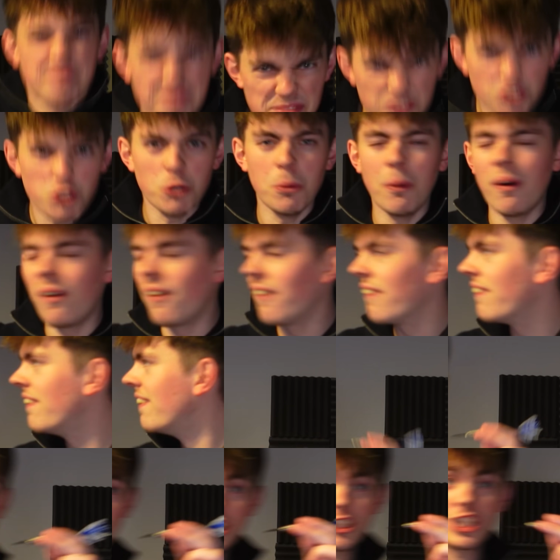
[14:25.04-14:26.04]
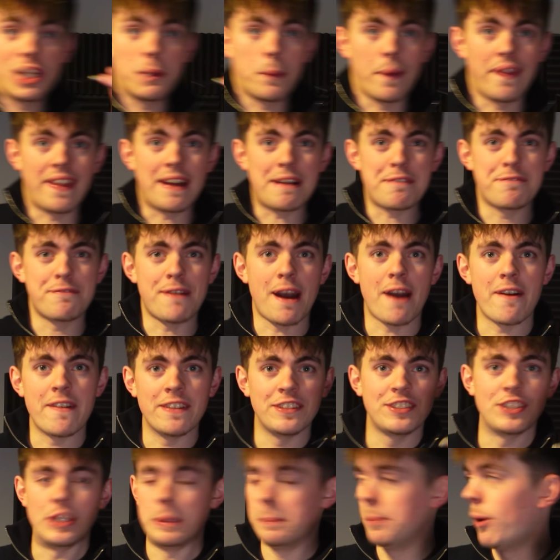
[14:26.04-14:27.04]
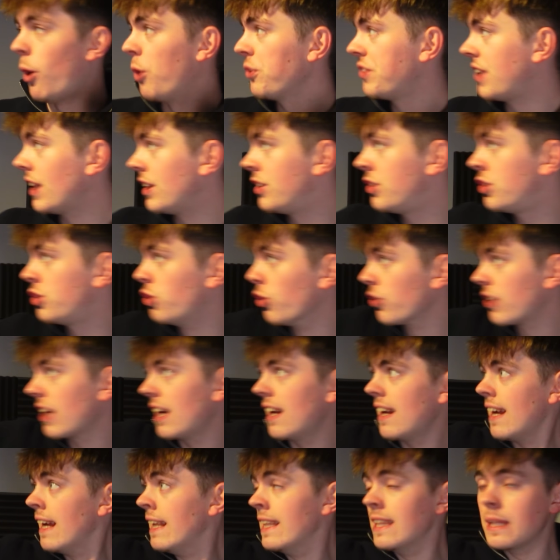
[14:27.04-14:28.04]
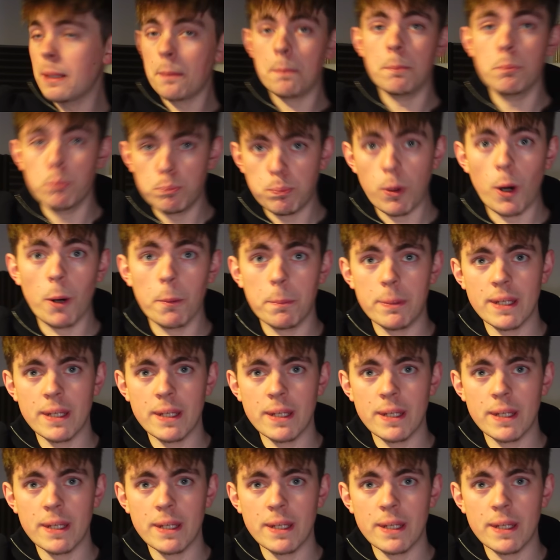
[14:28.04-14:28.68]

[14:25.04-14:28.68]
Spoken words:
Come on! They actually went that far into the board, they're stuck in the board